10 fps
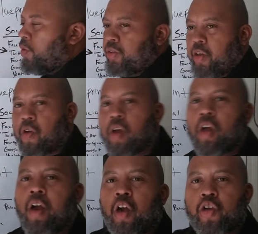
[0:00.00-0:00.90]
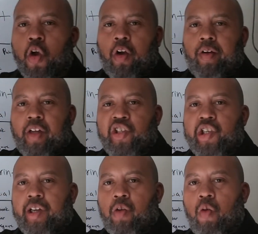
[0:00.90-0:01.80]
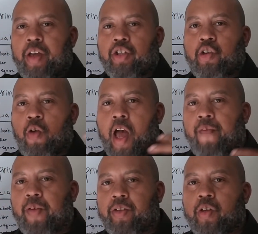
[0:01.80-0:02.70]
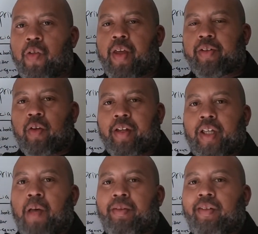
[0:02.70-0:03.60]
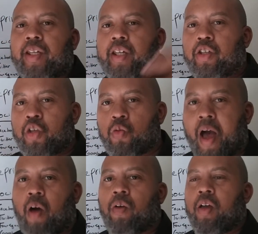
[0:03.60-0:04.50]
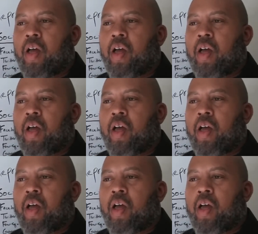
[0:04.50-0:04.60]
this here, you're going to generate traffic to you that's going to come seeking you out.